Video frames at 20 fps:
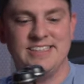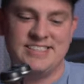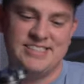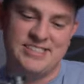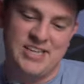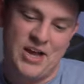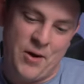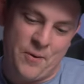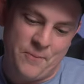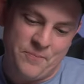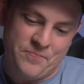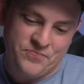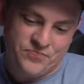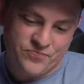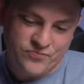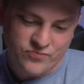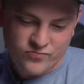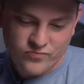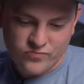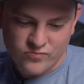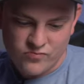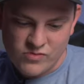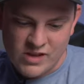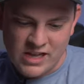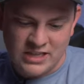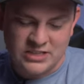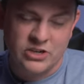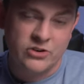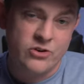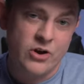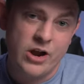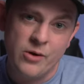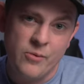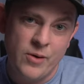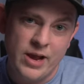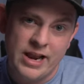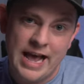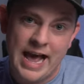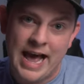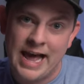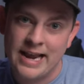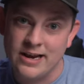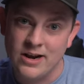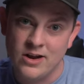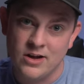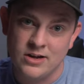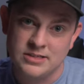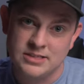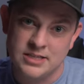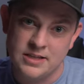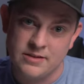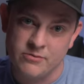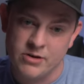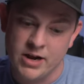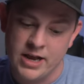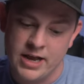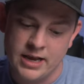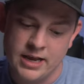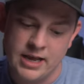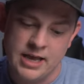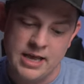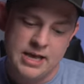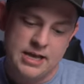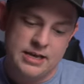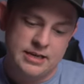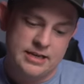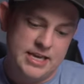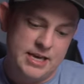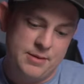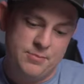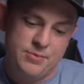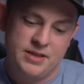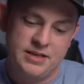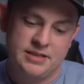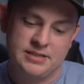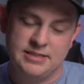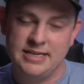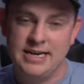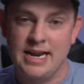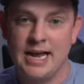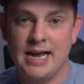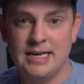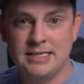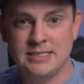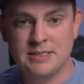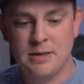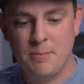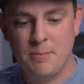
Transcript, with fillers: So it's a great way to add it on to the rig, keep things nice,